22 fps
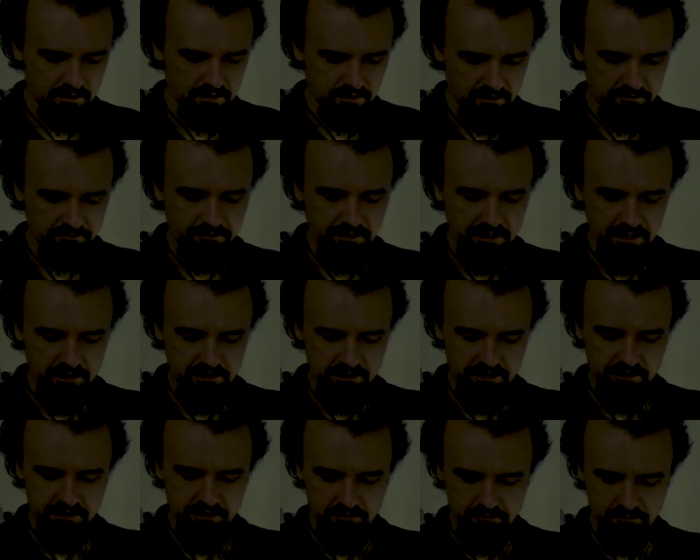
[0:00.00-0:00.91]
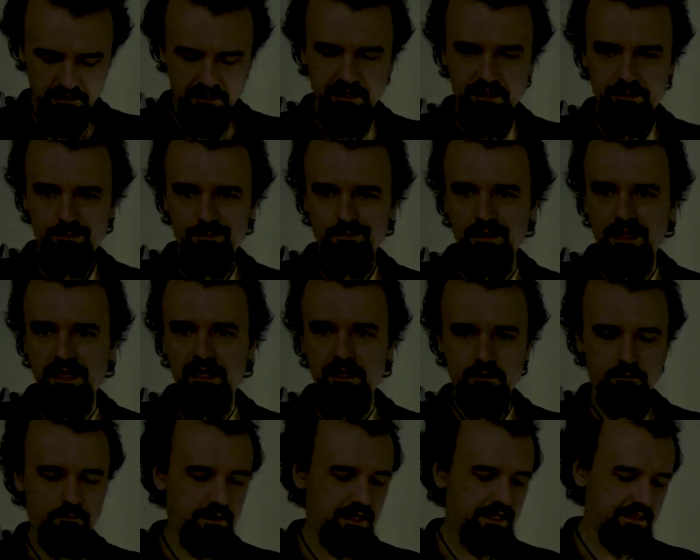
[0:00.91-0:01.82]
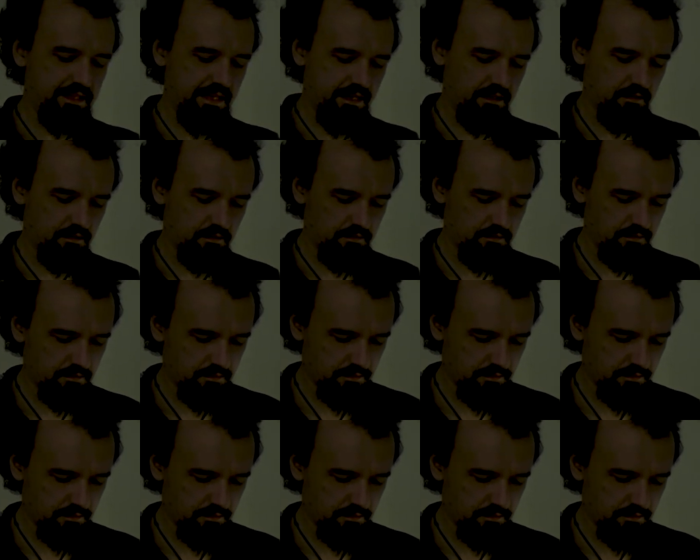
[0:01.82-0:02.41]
The flash is usually like a rectangle.